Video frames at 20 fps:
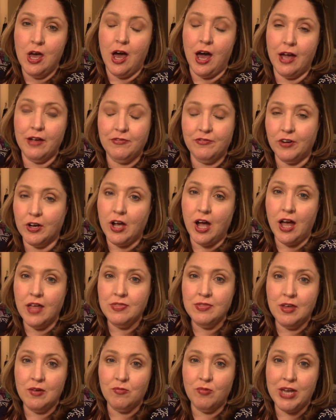I've
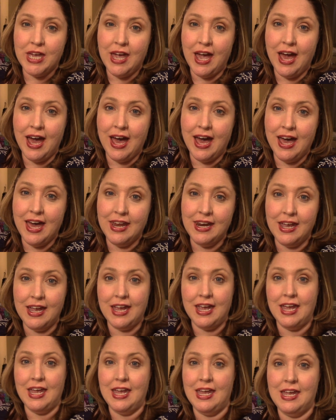forgotten that we had
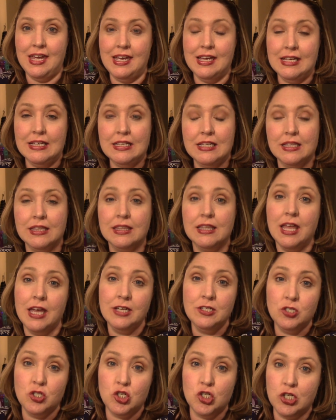a
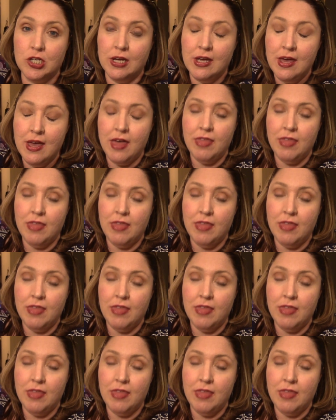lunch